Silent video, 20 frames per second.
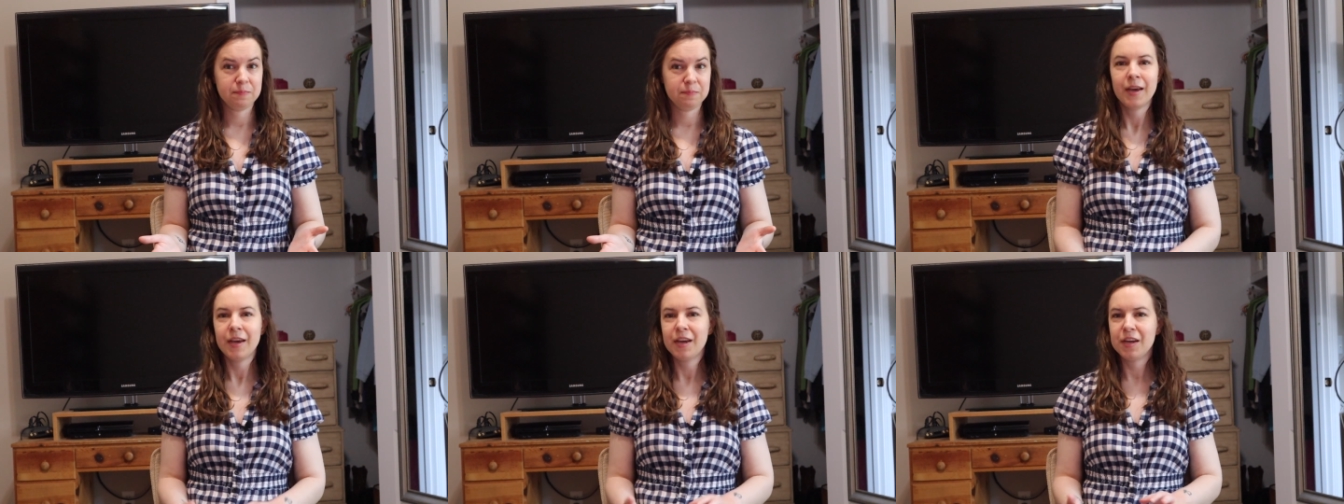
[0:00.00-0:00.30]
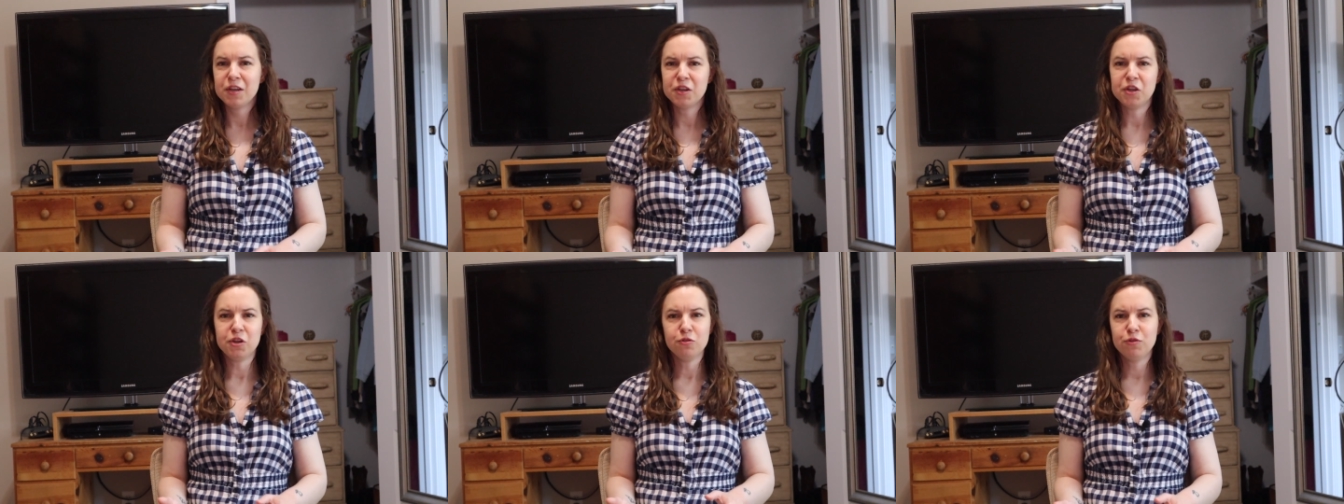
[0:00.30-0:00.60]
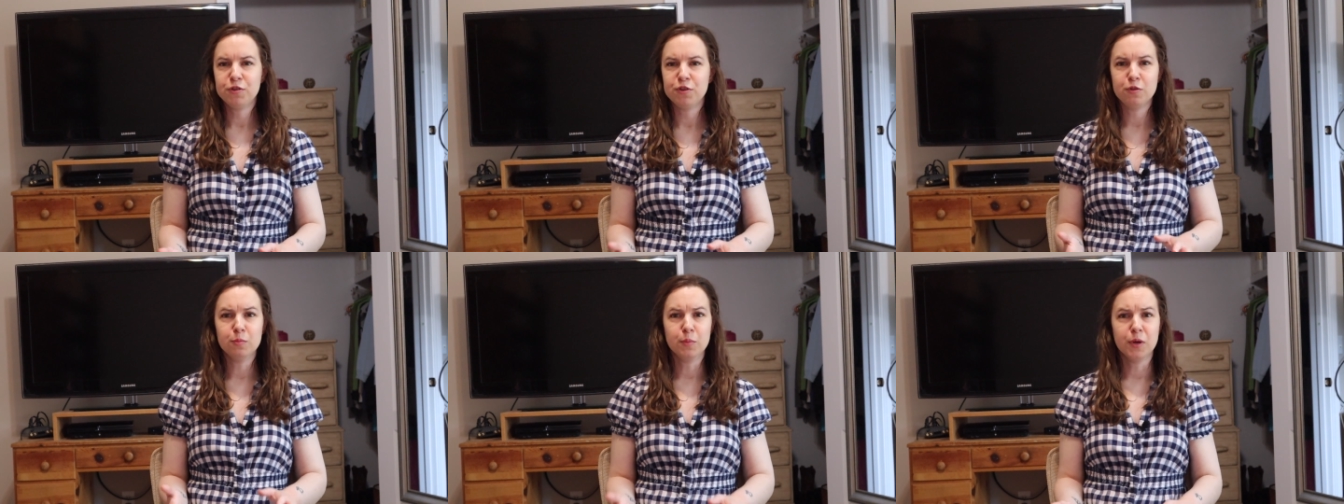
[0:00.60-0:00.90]
He knew
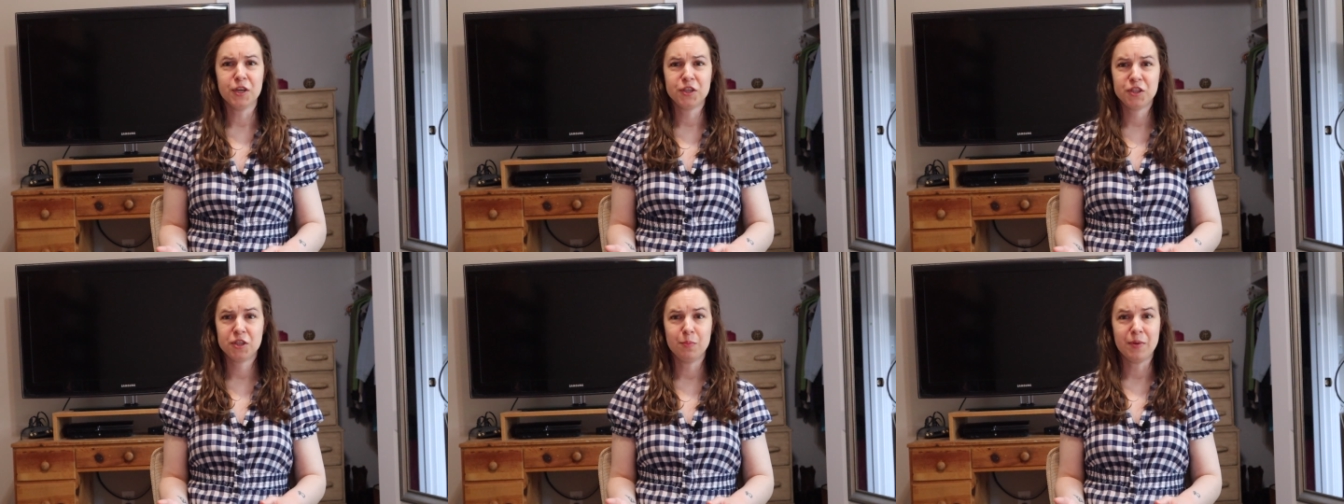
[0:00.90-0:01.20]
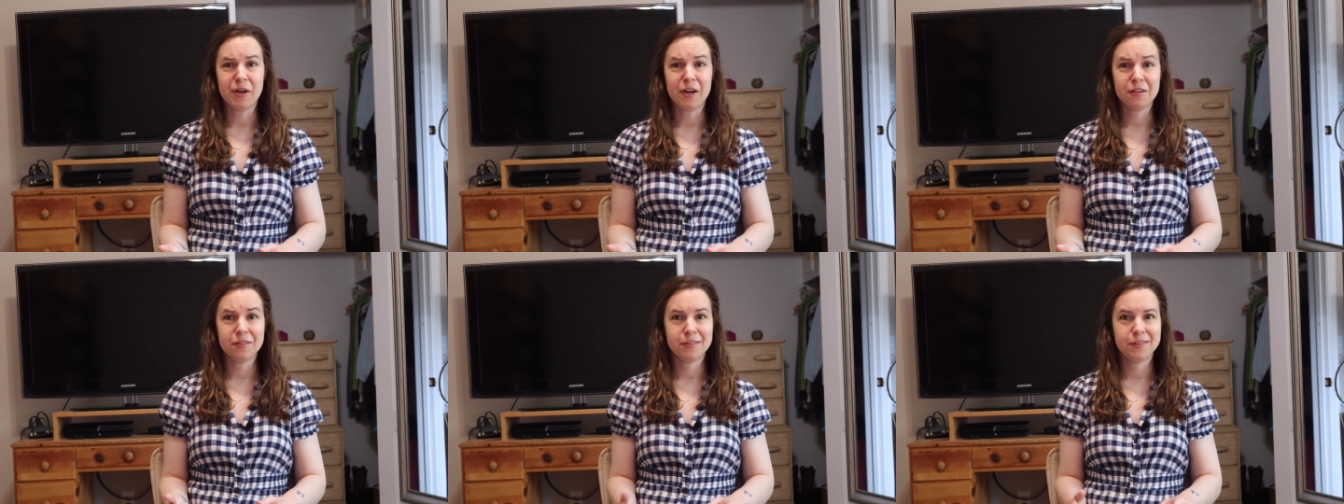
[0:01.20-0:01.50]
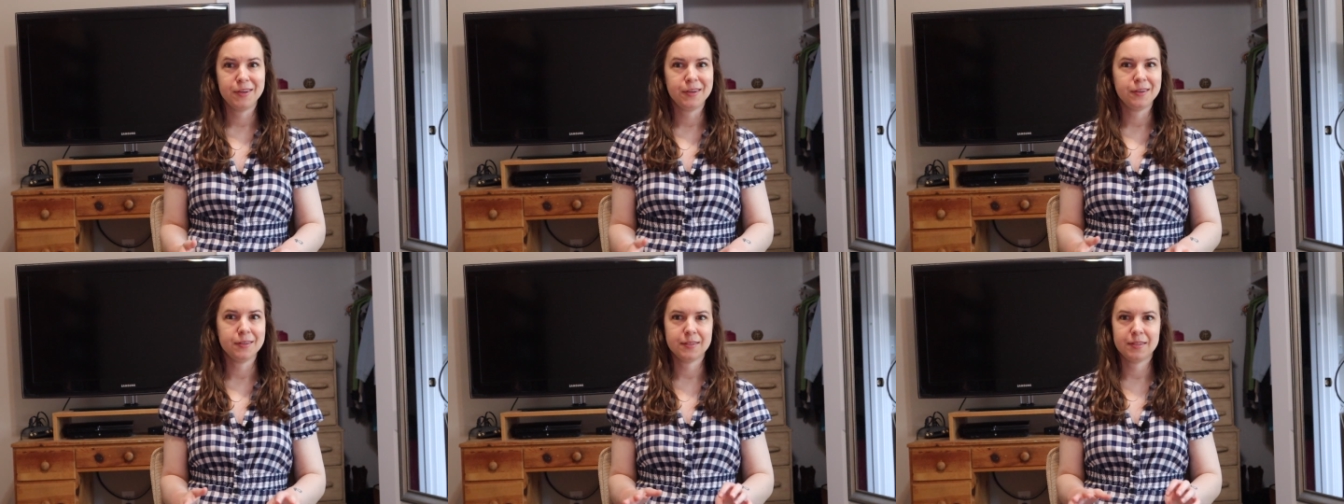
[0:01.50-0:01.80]
too much about
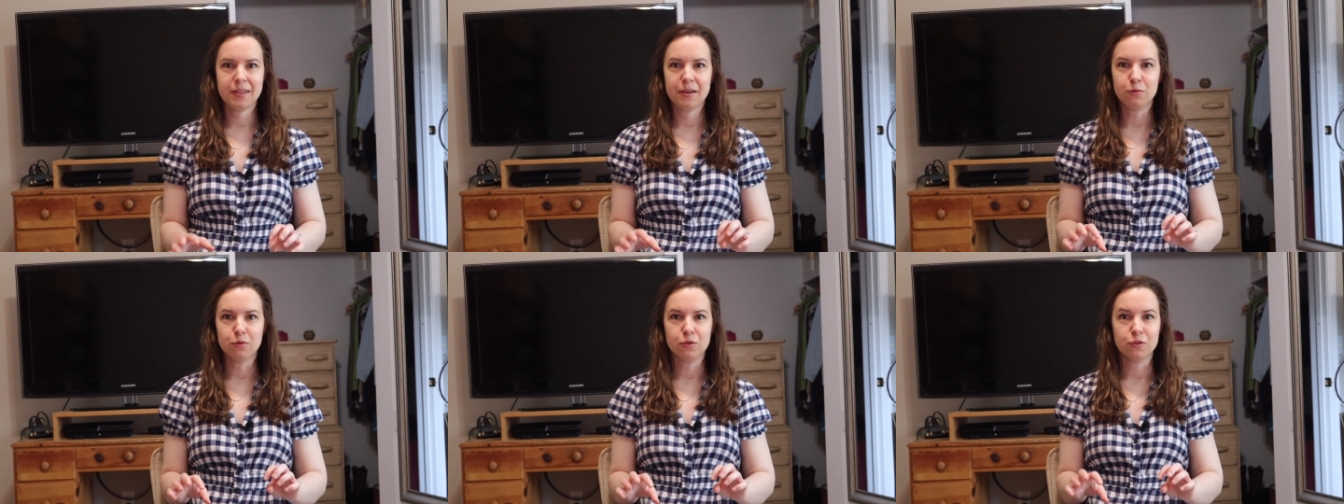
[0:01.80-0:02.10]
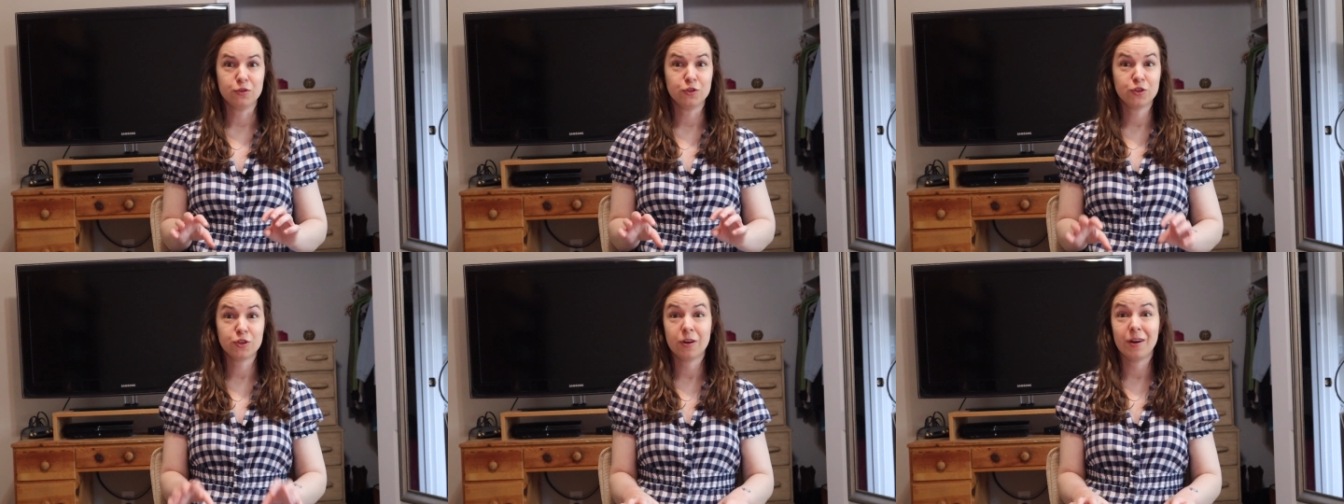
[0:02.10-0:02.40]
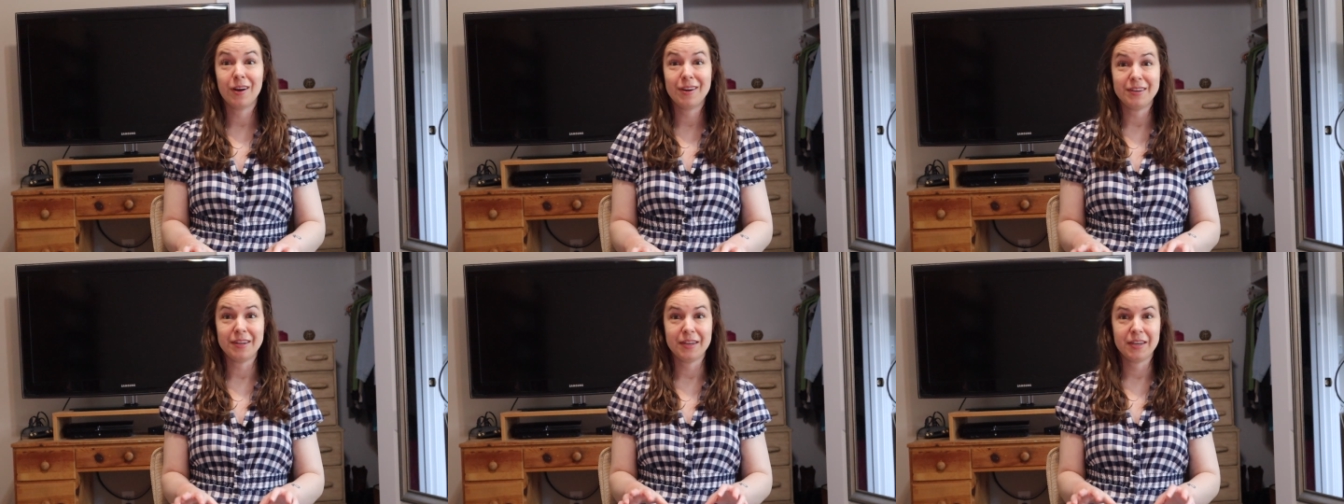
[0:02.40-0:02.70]
things they were
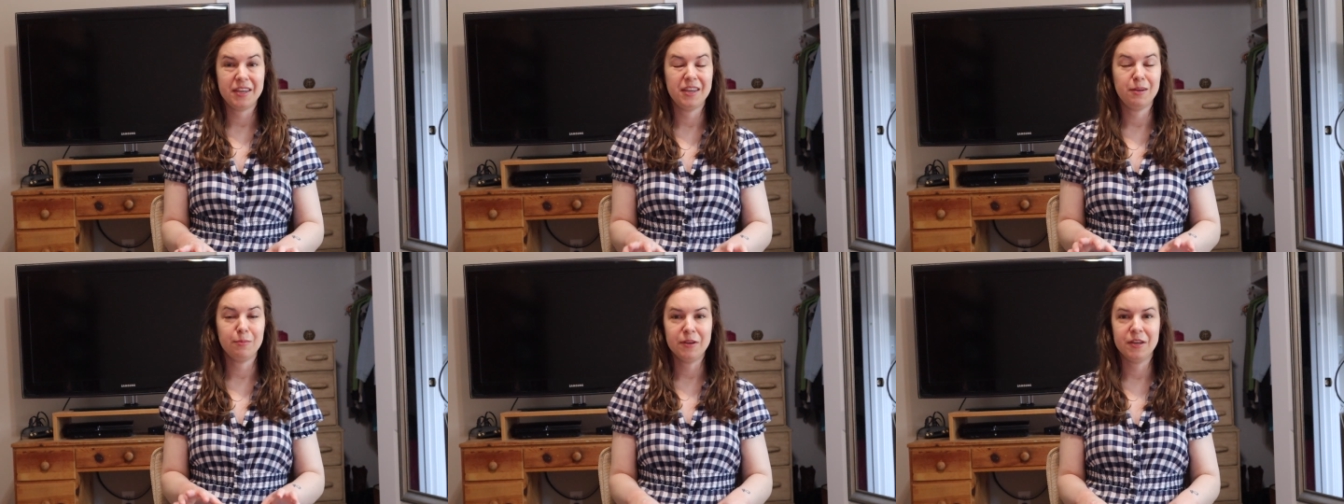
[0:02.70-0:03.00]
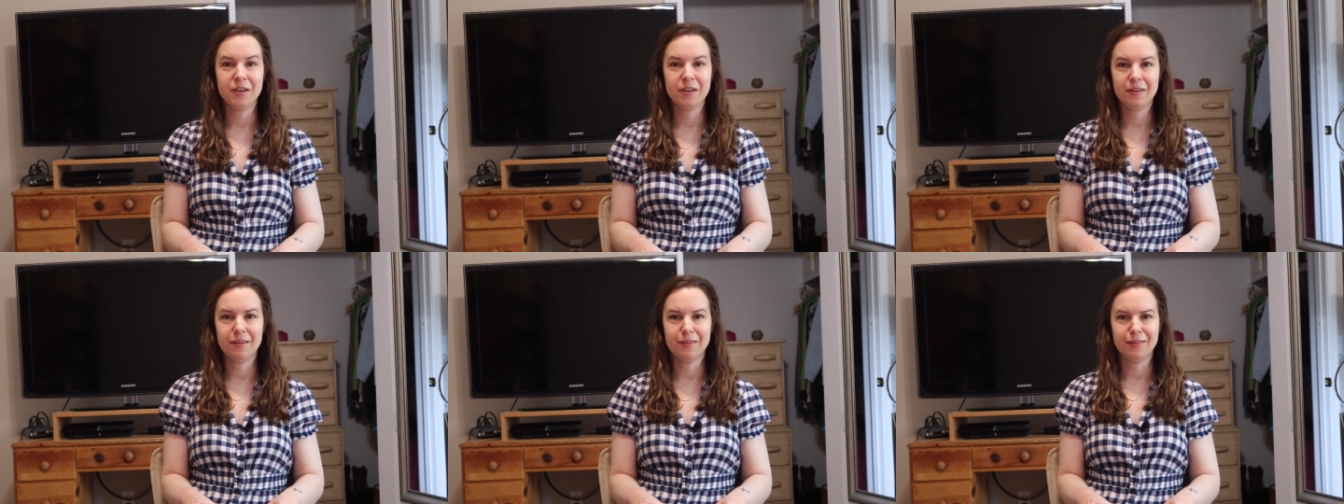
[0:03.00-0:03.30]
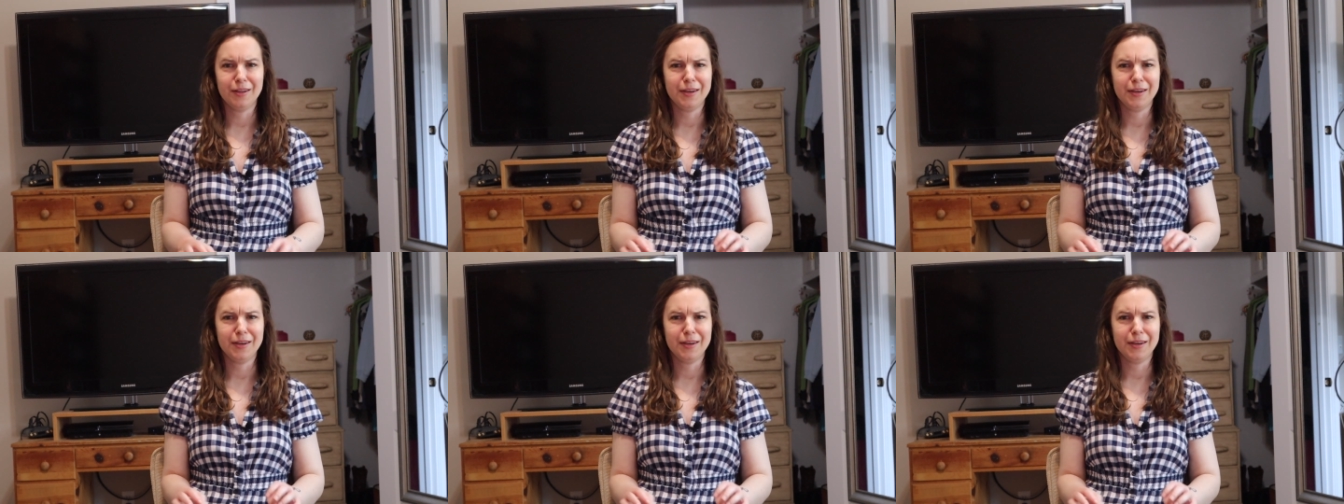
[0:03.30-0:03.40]
trying to keep hidden,